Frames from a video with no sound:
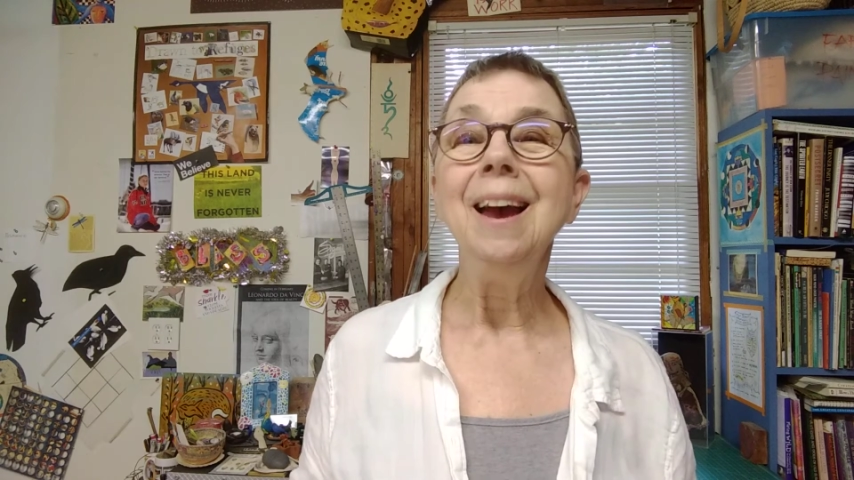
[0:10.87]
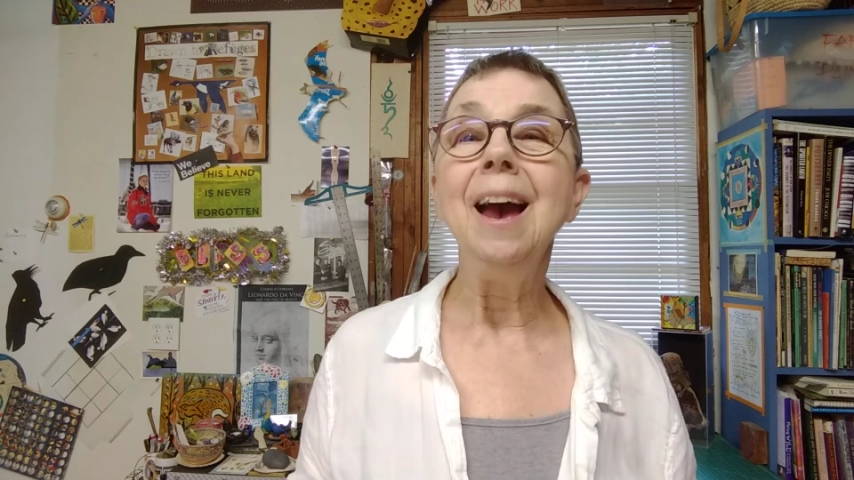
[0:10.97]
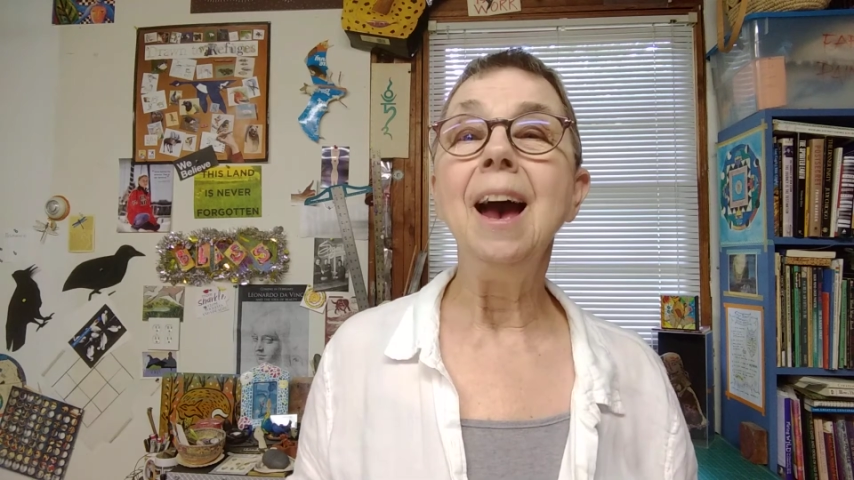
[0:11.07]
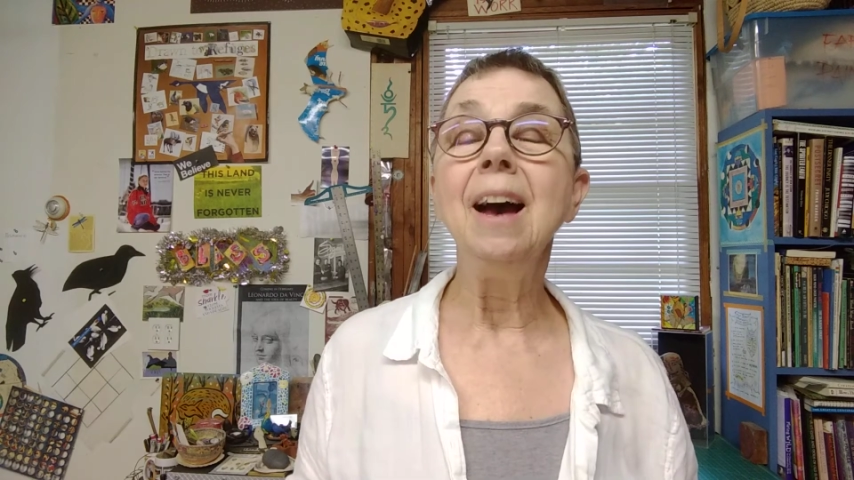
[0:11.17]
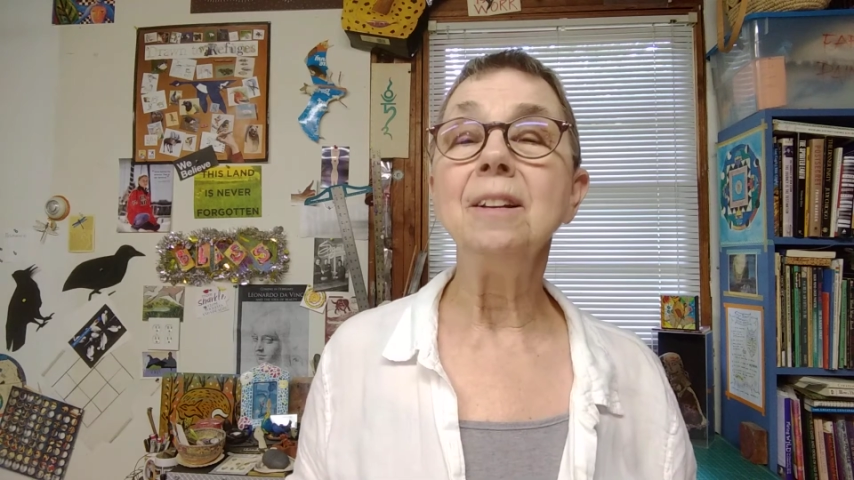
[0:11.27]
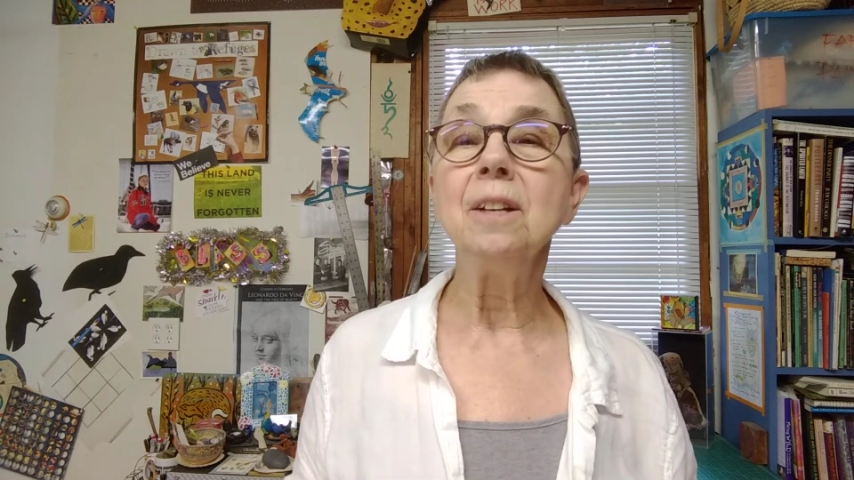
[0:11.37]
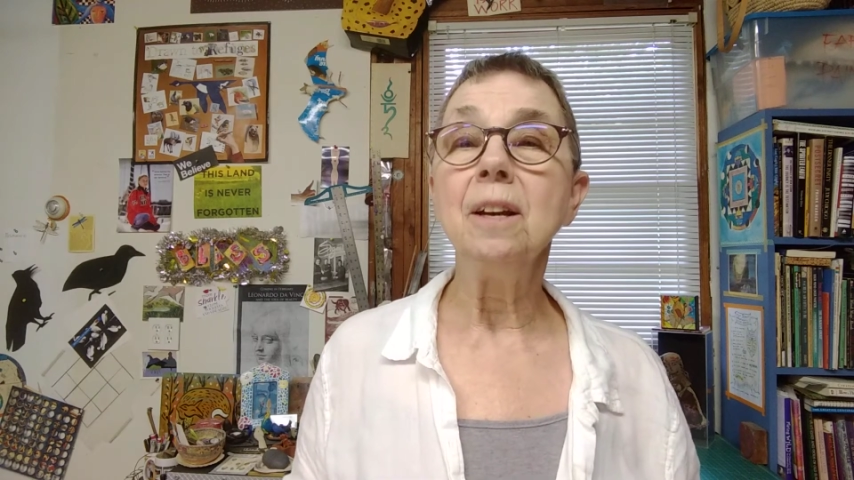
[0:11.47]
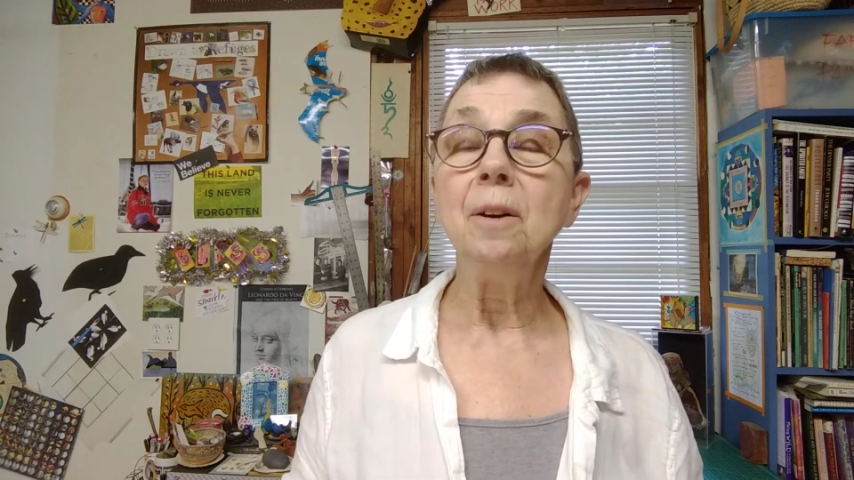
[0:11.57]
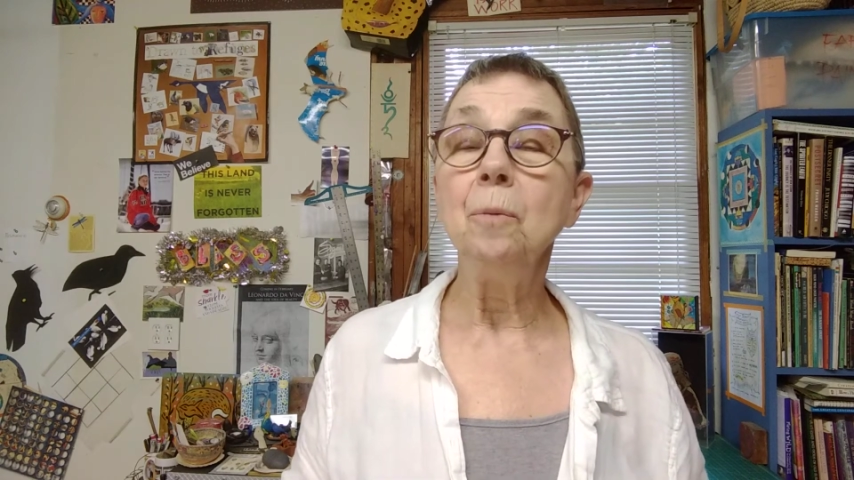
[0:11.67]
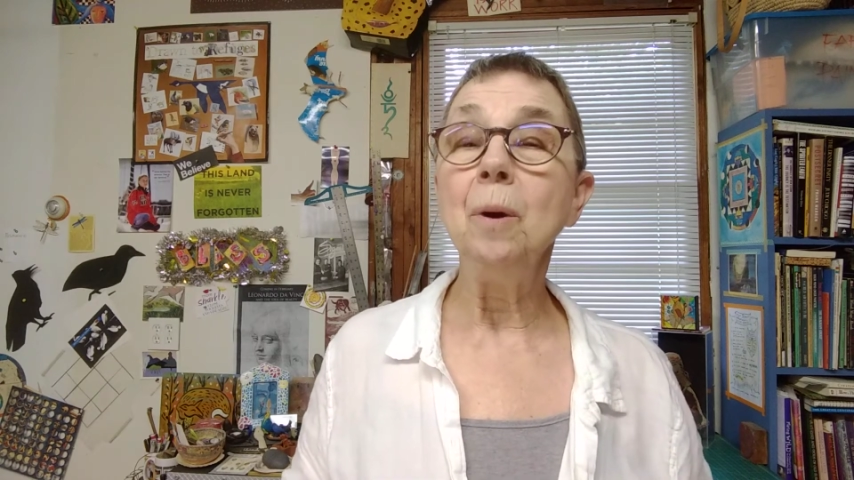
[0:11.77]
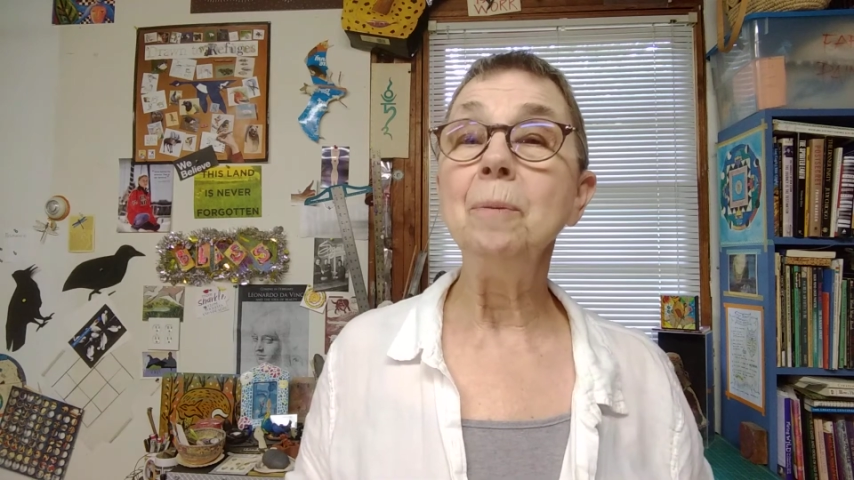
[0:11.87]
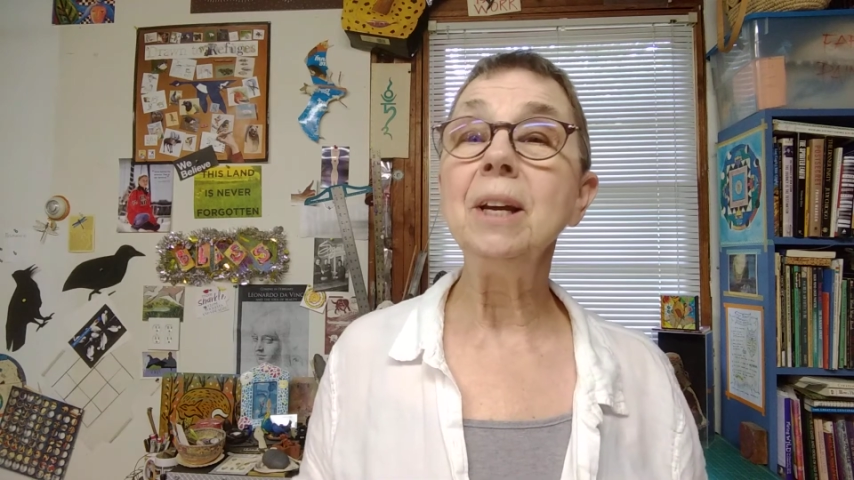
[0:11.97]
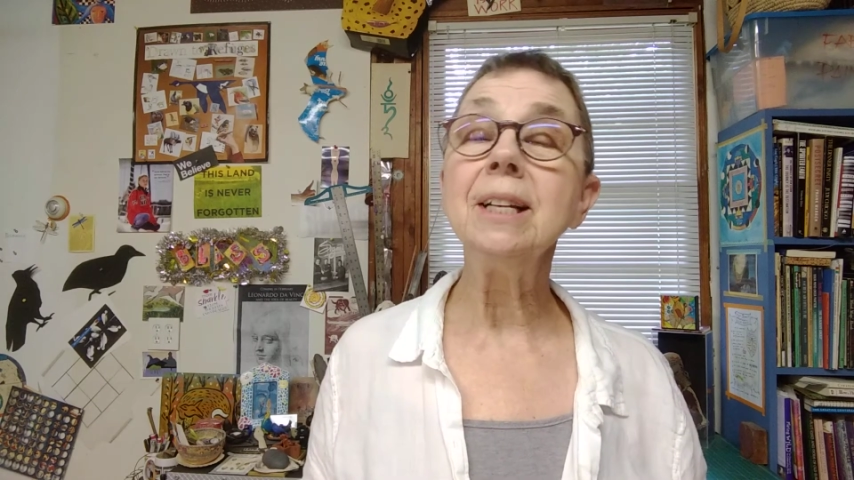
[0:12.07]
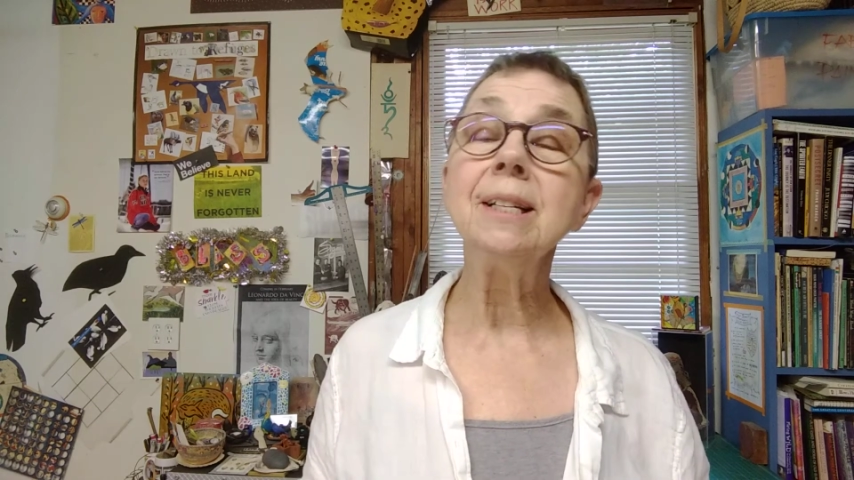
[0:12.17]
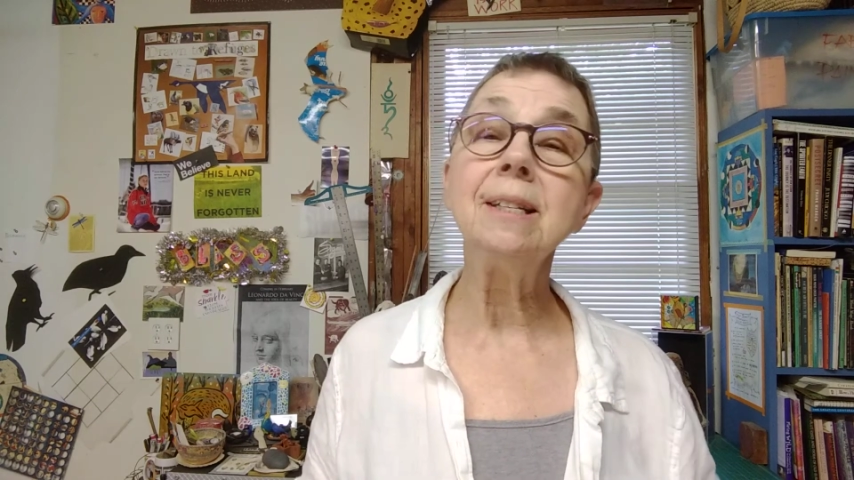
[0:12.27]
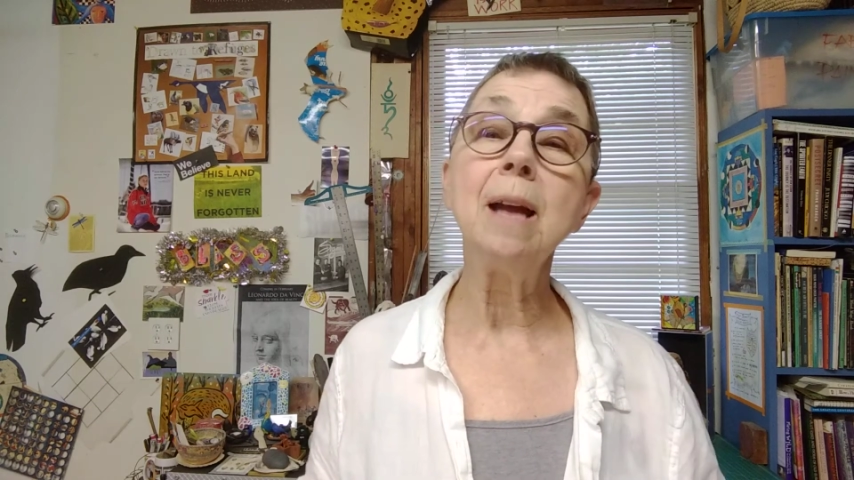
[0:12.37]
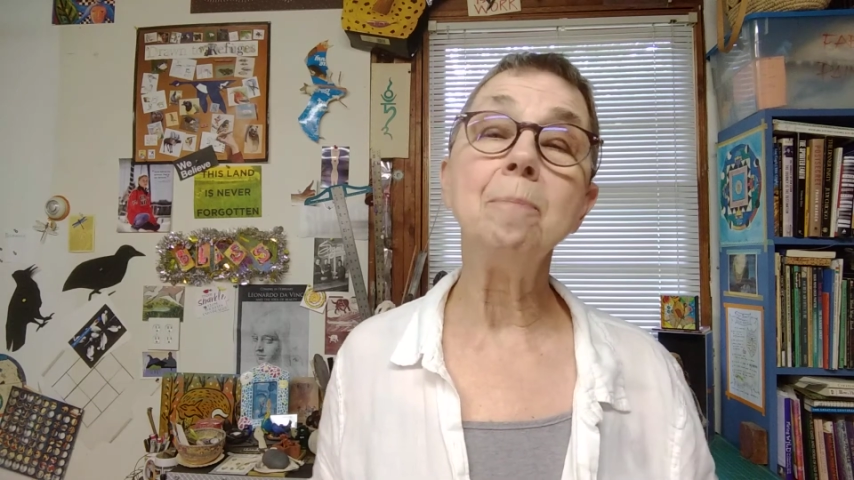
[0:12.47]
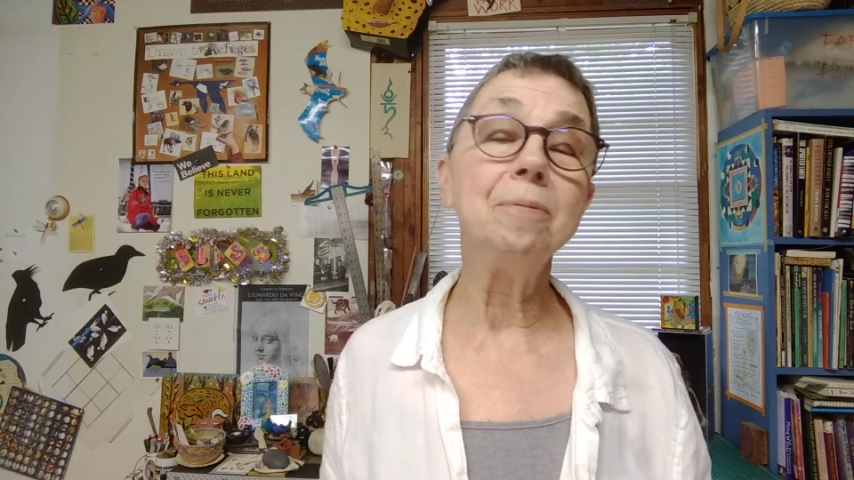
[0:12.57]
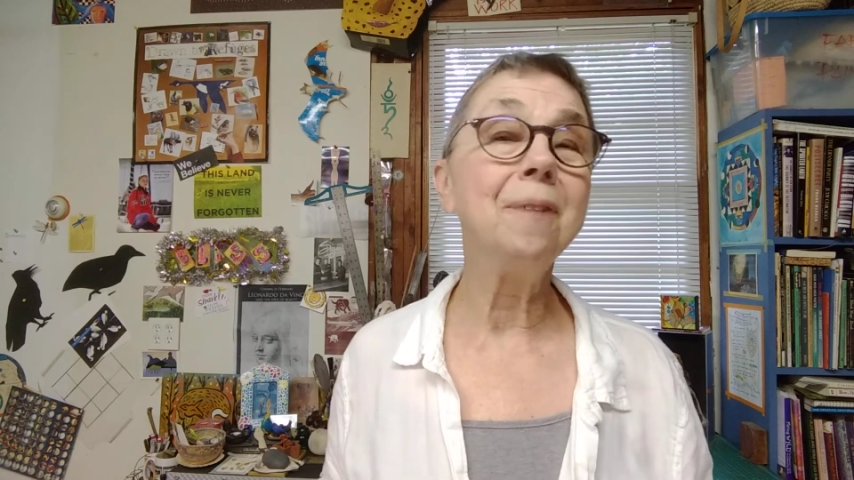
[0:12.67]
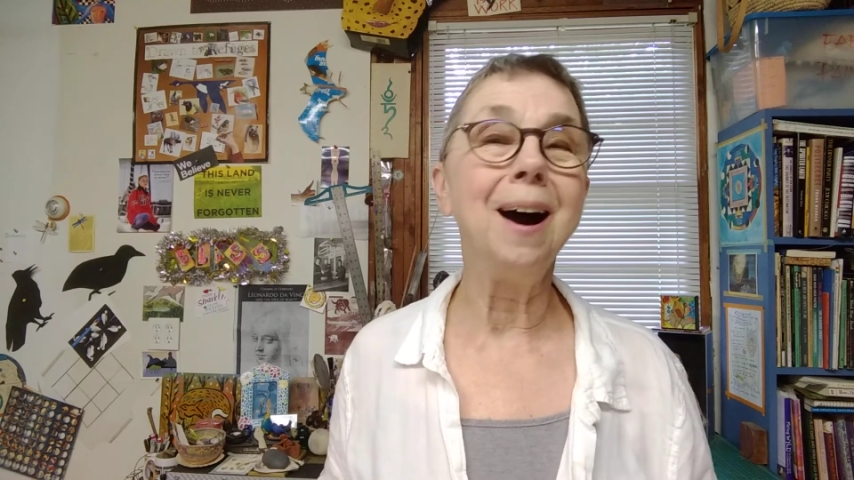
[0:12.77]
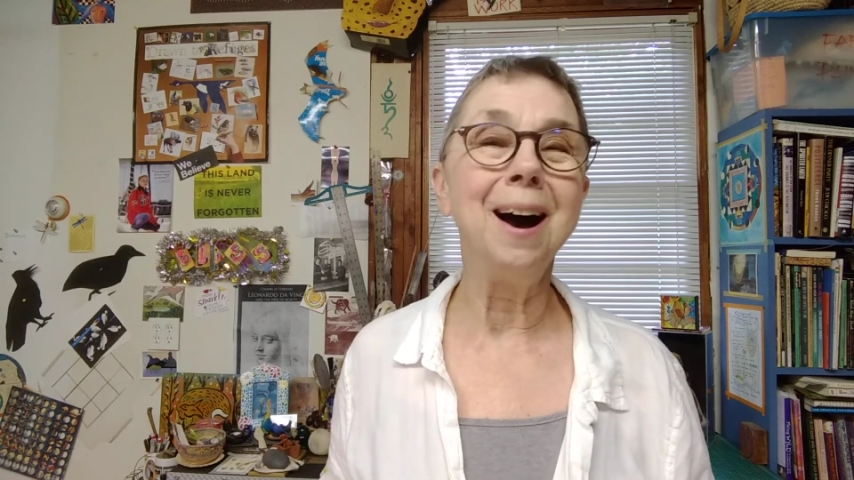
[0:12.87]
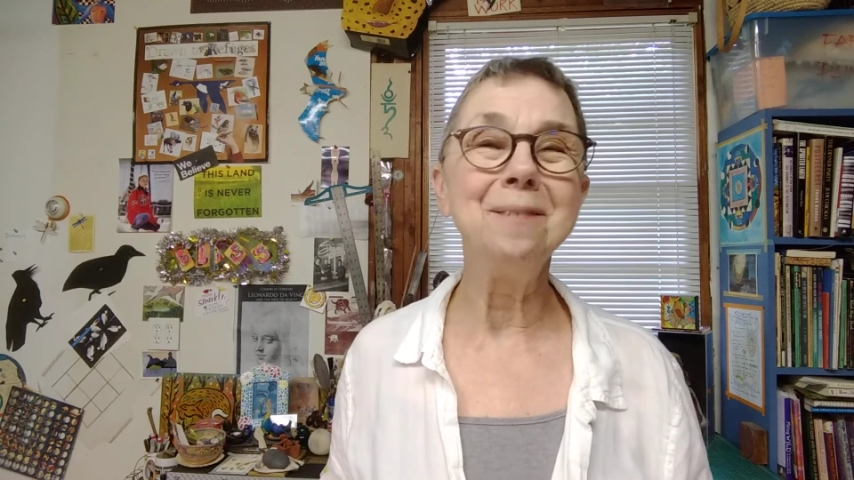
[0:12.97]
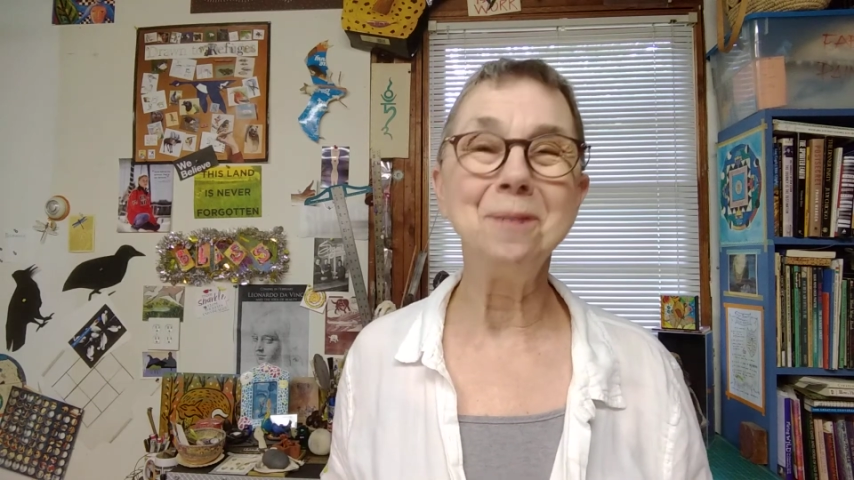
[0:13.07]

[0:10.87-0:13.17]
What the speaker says: And when we get to step 5,